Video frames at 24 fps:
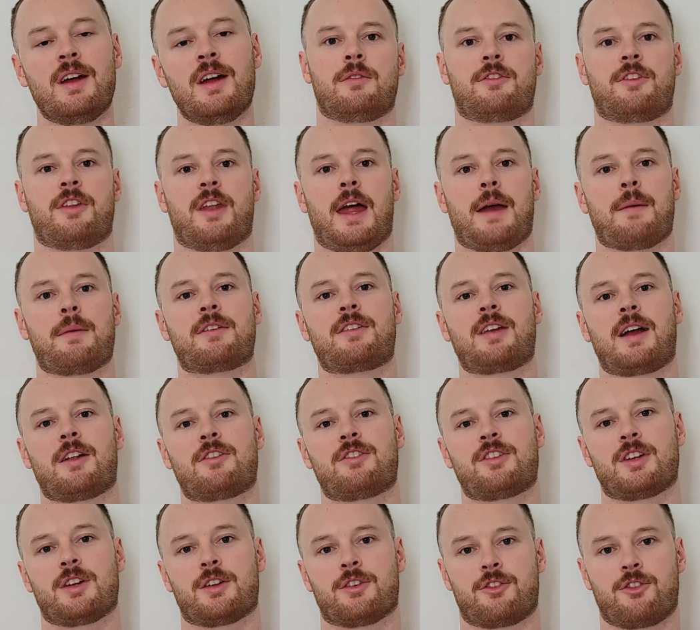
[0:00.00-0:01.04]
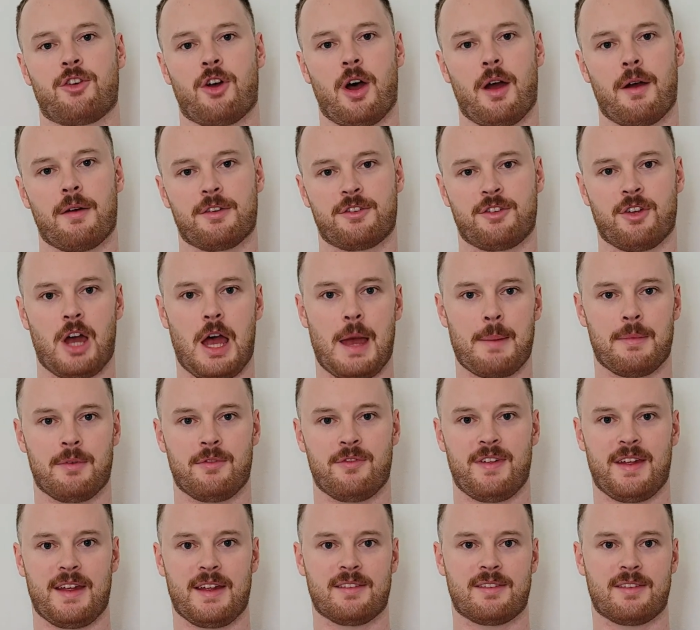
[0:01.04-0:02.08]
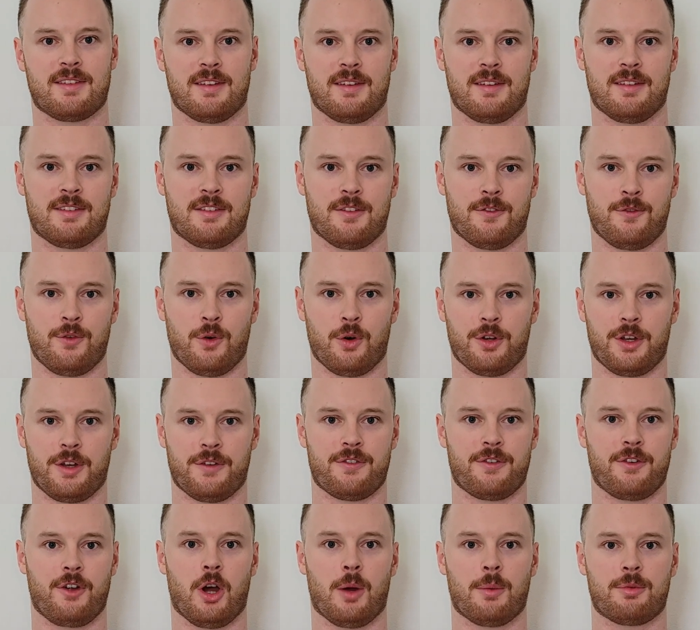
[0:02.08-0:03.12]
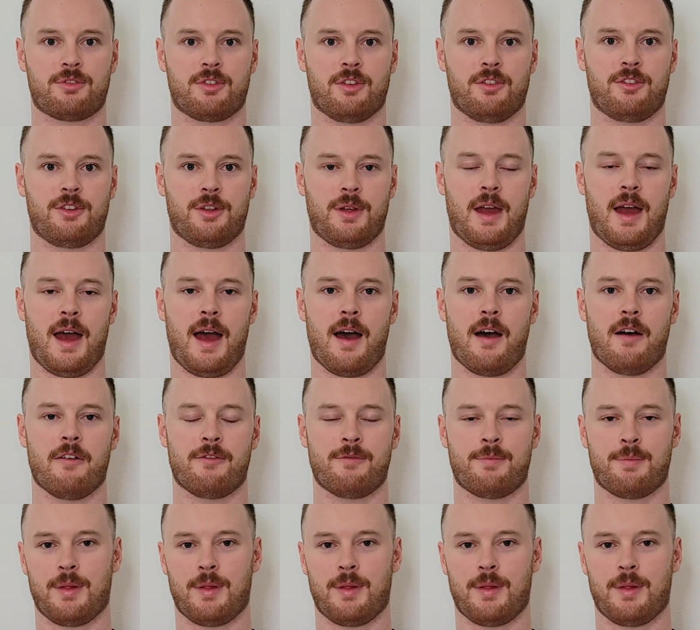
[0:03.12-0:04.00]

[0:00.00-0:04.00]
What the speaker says: Today we're touching on Thai retirement visas, the 4 different options you have,